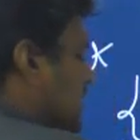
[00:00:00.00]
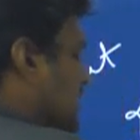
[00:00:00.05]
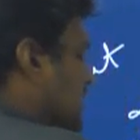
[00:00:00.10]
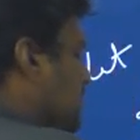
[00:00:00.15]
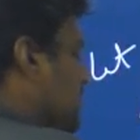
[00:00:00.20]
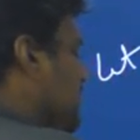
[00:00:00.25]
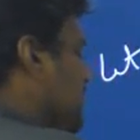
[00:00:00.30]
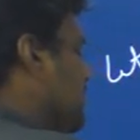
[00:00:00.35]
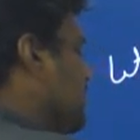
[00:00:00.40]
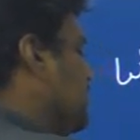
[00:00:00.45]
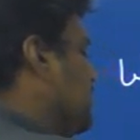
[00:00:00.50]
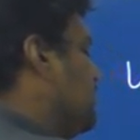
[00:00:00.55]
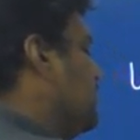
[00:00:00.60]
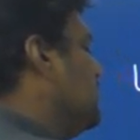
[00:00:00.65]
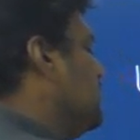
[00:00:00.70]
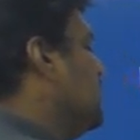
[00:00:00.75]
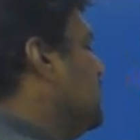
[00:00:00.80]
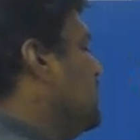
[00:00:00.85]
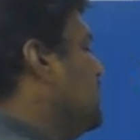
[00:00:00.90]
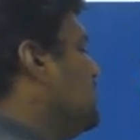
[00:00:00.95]
delta
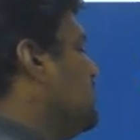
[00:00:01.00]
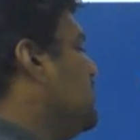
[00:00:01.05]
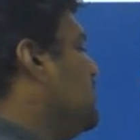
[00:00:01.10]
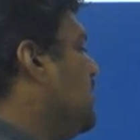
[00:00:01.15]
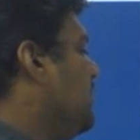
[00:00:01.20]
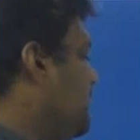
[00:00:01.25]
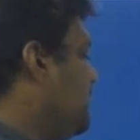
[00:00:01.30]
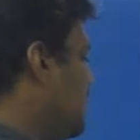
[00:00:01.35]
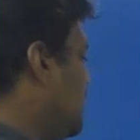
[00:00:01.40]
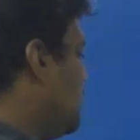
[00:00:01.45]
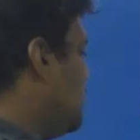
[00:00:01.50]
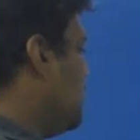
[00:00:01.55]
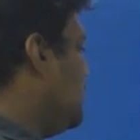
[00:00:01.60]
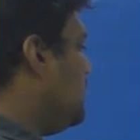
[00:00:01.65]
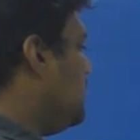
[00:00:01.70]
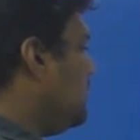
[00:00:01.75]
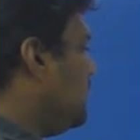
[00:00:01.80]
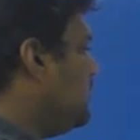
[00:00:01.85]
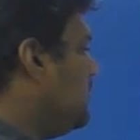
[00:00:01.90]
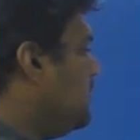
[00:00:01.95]
PD2. So after
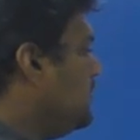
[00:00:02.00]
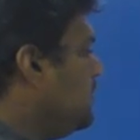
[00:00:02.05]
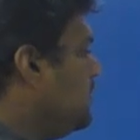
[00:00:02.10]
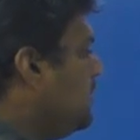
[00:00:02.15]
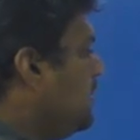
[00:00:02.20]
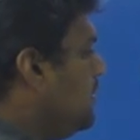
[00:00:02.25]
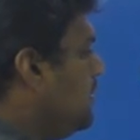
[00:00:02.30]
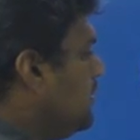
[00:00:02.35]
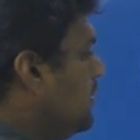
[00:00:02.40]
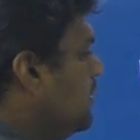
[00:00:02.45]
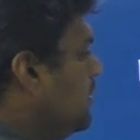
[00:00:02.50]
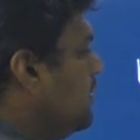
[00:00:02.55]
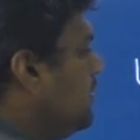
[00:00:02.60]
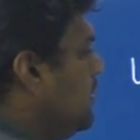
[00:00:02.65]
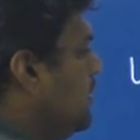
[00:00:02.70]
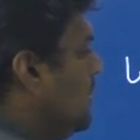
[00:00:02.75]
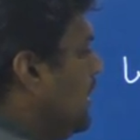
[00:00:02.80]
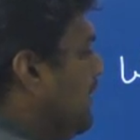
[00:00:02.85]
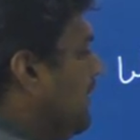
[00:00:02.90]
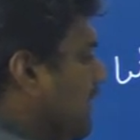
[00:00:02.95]

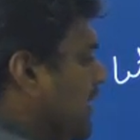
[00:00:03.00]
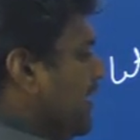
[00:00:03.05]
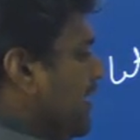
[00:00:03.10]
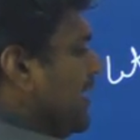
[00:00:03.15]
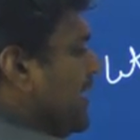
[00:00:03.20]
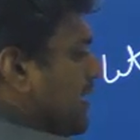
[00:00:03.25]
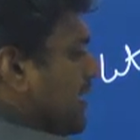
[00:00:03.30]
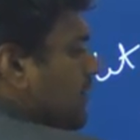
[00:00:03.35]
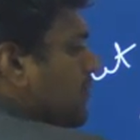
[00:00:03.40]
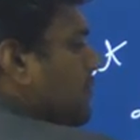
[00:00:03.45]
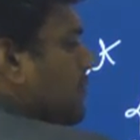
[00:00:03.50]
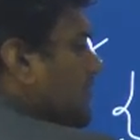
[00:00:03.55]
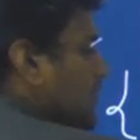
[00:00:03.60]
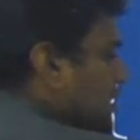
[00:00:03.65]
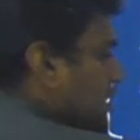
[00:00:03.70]
evaluating with